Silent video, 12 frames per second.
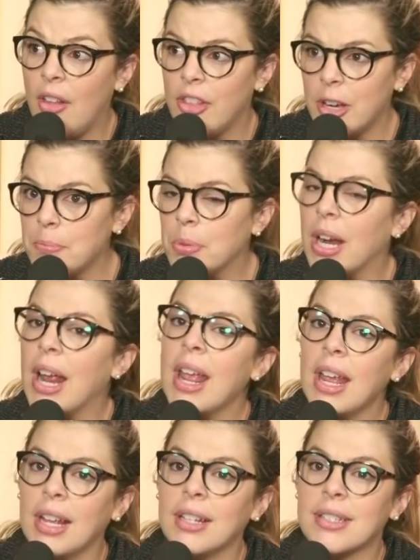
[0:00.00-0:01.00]
Their
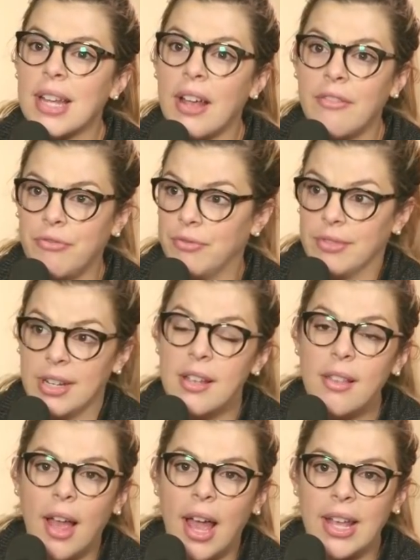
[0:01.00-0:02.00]
brains, I've
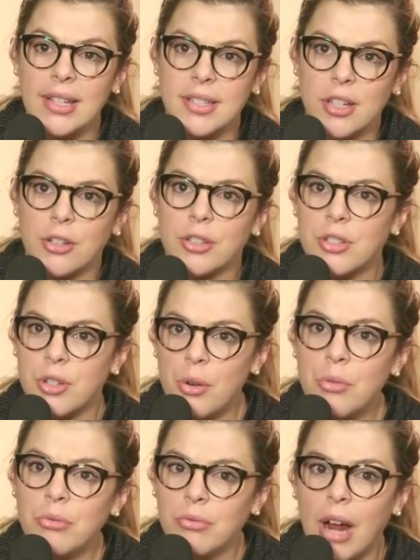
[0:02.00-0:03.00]
realized, are
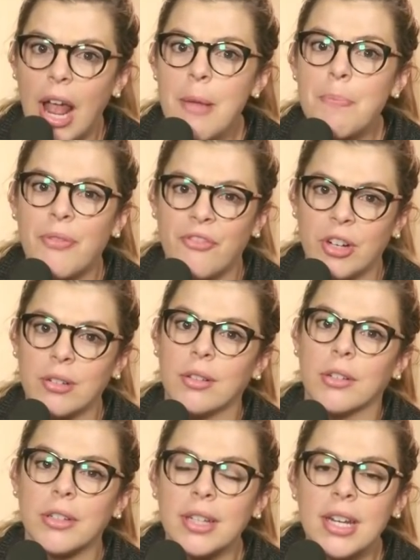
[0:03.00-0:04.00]
so ripe for
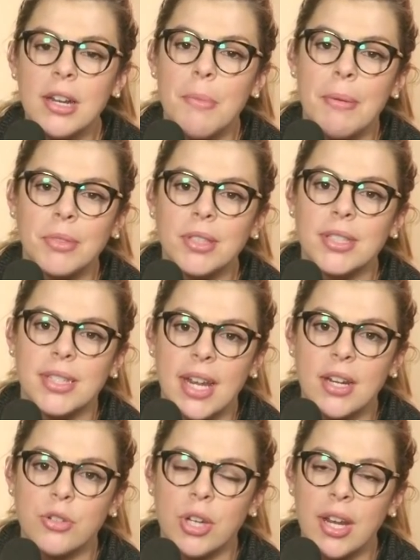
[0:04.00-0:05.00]
learning and
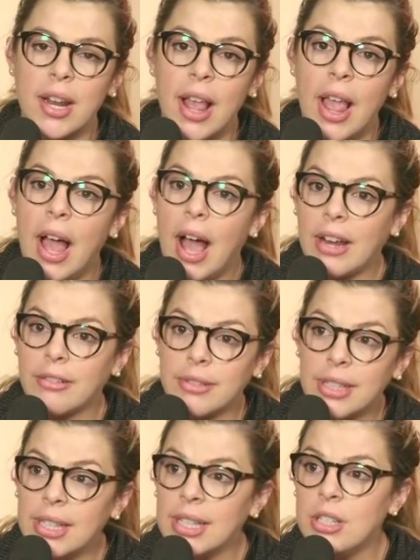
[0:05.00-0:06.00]
memorization. I
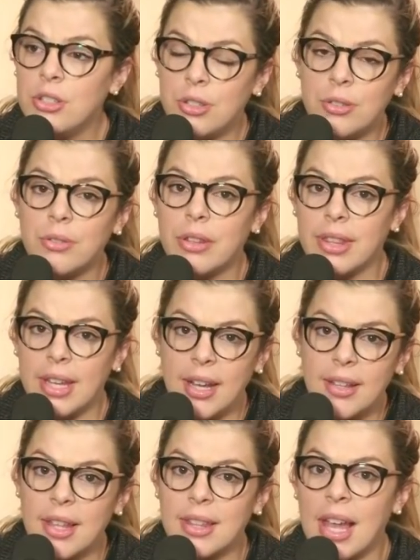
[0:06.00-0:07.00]
really do
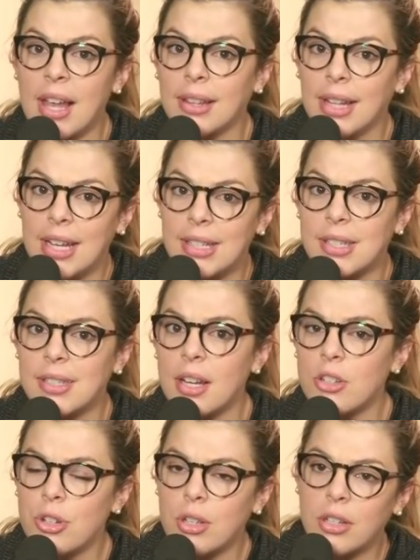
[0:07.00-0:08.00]
think that that lays
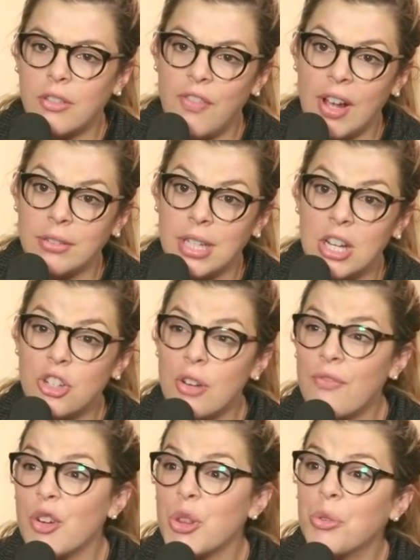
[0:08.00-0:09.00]
such a good
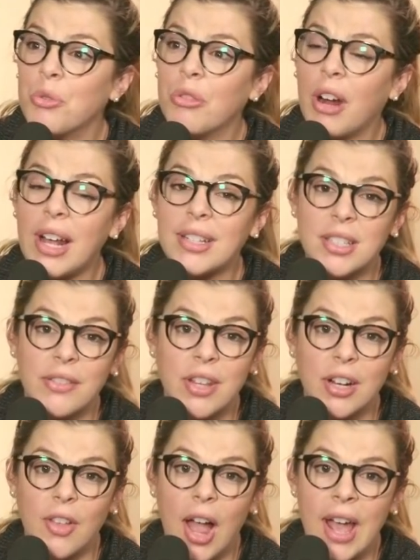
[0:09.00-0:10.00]
foundation for the rest of
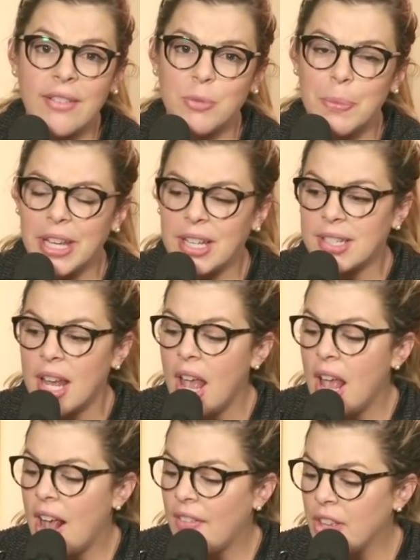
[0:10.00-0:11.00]
their lives, because
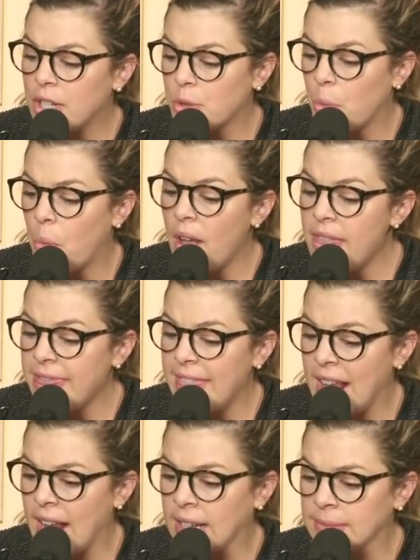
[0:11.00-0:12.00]
if there's one
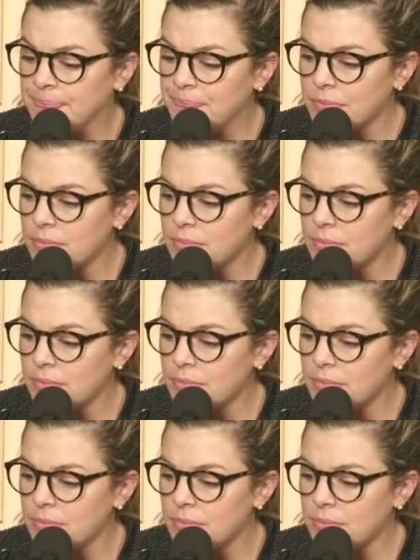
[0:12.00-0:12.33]
thing